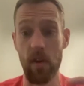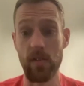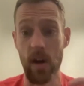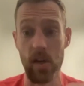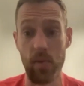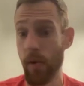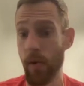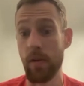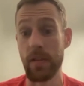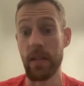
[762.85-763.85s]
those
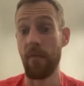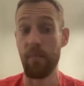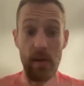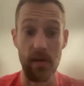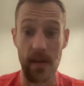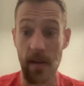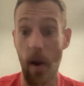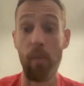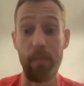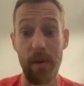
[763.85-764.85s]
entrepreneurs that
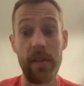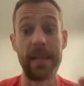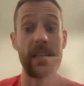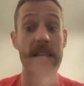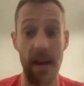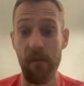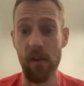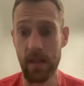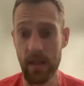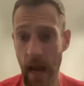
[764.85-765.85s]
are building
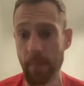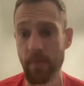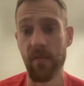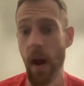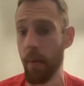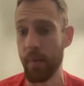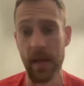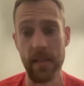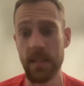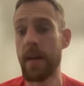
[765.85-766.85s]
different types of
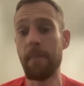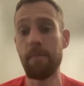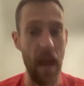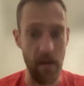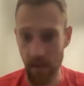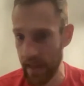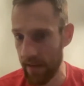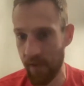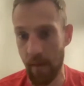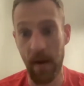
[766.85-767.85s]
companies,
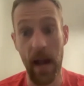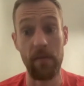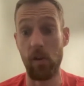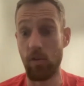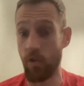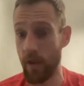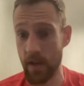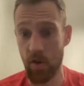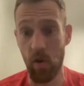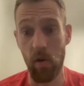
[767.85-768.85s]
everything from kind of your
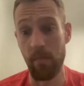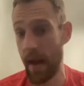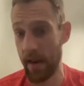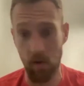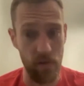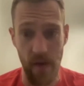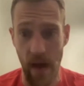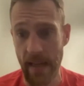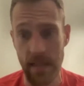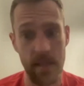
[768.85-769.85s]
traditional medical
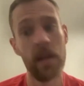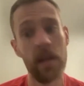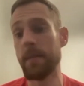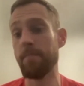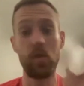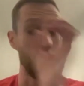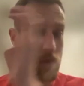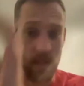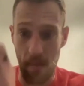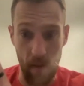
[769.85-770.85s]
device to
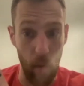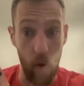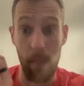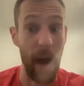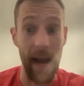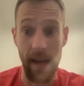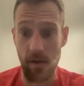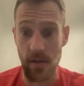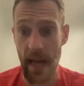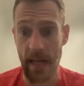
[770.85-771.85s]
some of the more
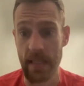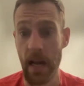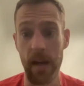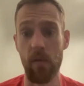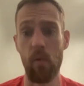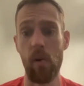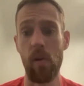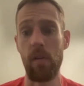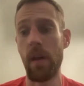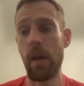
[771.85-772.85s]
biotech side of the
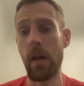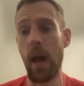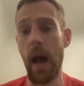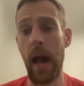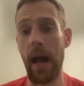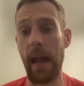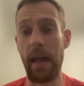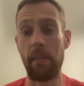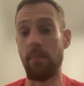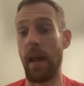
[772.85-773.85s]
world,
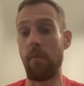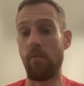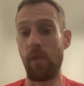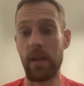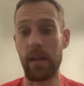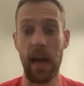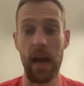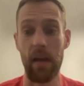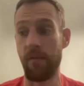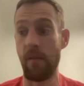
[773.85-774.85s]
and really
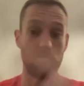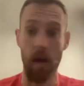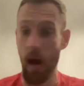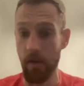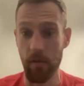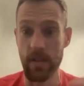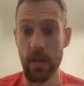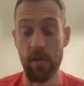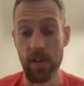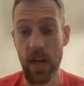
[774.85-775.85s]
kind of others
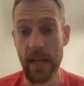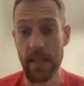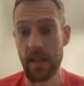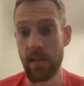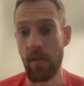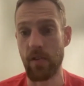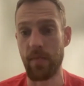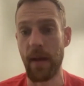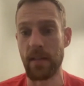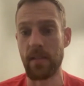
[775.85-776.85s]
that are adjacent to those
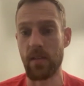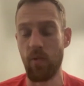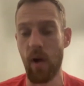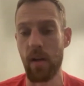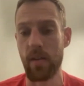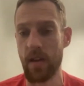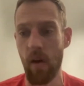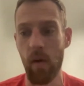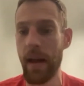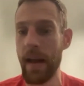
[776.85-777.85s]
spaces as well.
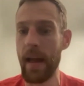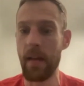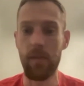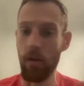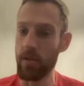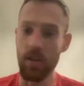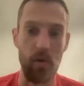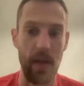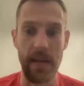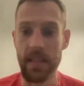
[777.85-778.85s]
So those two
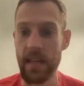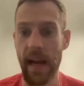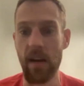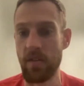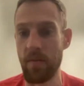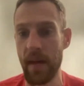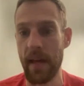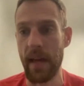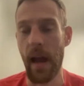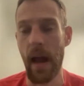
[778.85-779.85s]
things stick out to
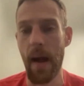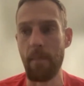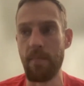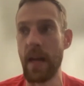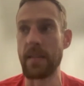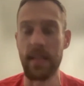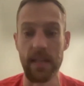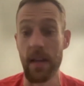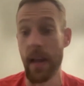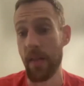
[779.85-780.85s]
me as
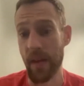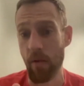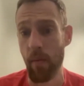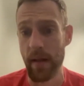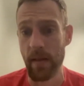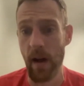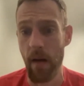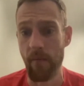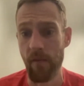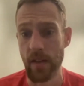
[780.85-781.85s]
things that I think will make the
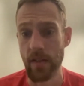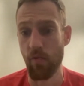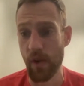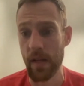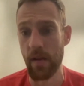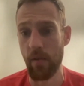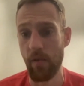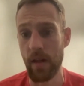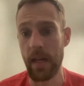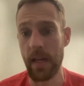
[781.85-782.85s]
conference really,
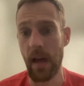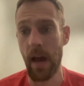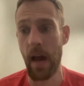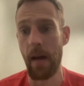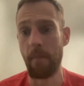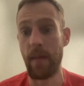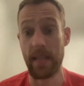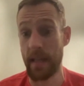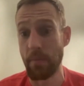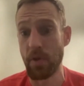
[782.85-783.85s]
really
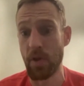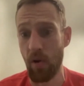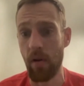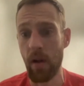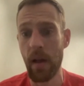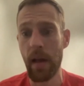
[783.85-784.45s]
exceptional.